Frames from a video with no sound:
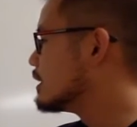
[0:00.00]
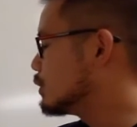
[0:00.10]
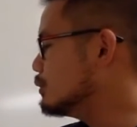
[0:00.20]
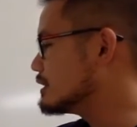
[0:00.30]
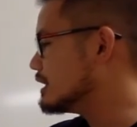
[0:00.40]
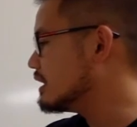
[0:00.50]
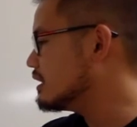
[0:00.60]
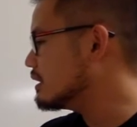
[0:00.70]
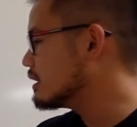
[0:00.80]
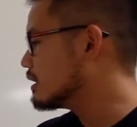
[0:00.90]
2c
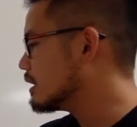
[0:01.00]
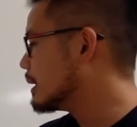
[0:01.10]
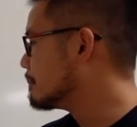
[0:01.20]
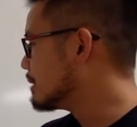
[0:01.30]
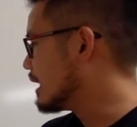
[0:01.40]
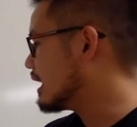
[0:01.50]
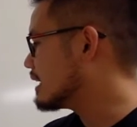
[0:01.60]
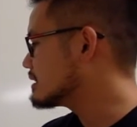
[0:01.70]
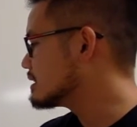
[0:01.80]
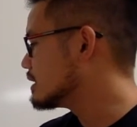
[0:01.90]

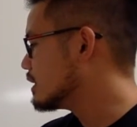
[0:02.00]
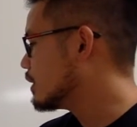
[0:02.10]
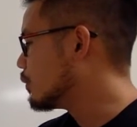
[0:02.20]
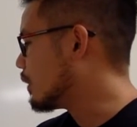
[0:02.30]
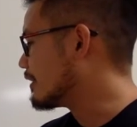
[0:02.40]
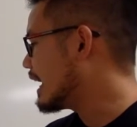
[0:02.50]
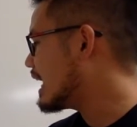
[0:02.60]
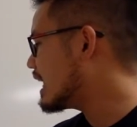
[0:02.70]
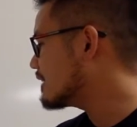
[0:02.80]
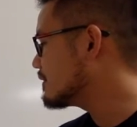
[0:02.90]
plus 1
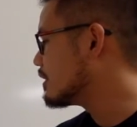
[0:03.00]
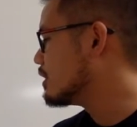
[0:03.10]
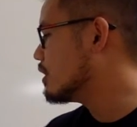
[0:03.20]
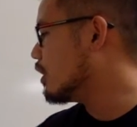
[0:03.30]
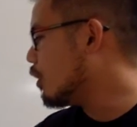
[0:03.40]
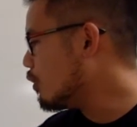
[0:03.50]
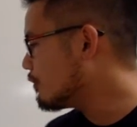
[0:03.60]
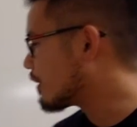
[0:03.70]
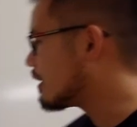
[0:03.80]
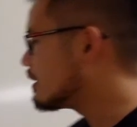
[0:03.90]
half
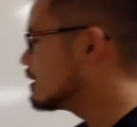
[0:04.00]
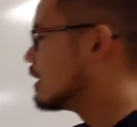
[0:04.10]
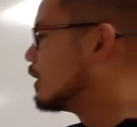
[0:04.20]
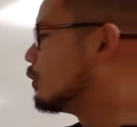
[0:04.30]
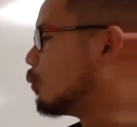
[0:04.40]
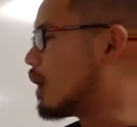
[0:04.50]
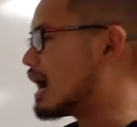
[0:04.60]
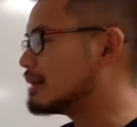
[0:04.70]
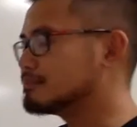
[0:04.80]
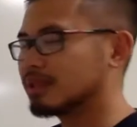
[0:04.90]
over
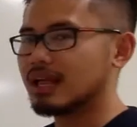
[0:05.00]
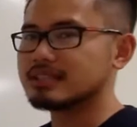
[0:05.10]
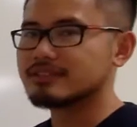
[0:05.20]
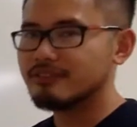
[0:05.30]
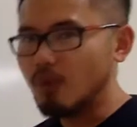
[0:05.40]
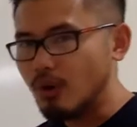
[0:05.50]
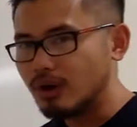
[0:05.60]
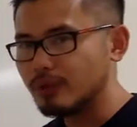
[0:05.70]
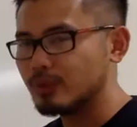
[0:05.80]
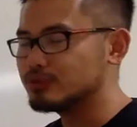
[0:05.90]
1 plus
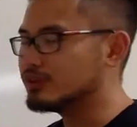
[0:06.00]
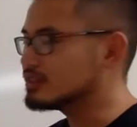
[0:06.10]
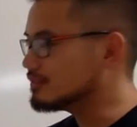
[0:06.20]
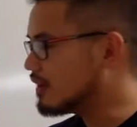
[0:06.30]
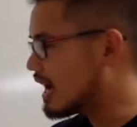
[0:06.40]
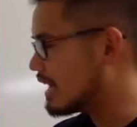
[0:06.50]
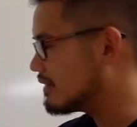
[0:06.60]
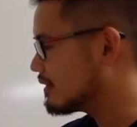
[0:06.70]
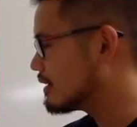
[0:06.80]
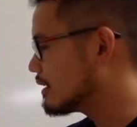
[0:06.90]
4, which is 5.
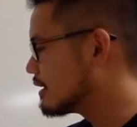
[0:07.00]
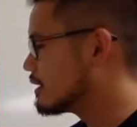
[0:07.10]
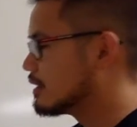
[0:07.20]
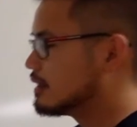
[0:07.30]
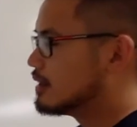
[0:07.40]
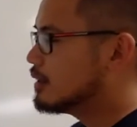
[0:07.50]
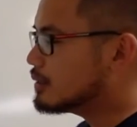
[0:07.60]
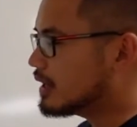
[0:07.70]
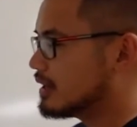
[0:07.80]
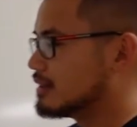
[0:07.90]

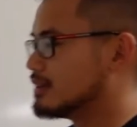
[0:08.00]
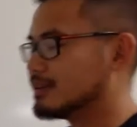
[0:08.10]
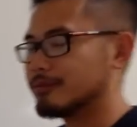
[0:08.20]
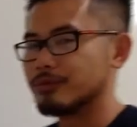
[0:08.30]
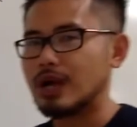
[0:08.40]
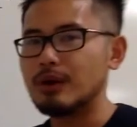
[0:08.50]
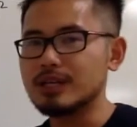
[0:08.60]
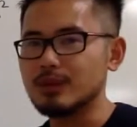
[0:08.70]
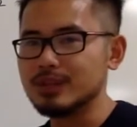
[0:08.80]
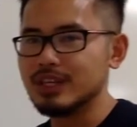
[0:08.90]
Okay, how
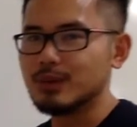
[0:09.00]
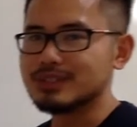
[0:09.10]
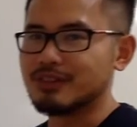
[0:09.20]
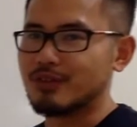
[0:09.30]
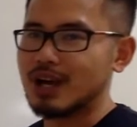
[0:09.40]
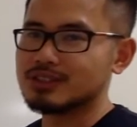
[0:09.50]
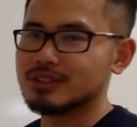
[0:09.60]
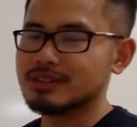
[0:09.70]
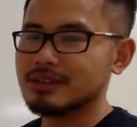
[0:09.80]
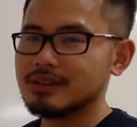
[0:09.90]
can we deal with the
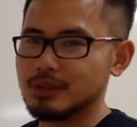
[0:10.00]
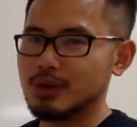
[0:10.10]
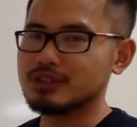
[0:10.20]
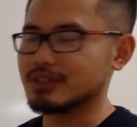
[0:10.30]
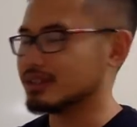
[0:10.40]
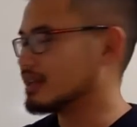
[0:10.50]
fraction equation?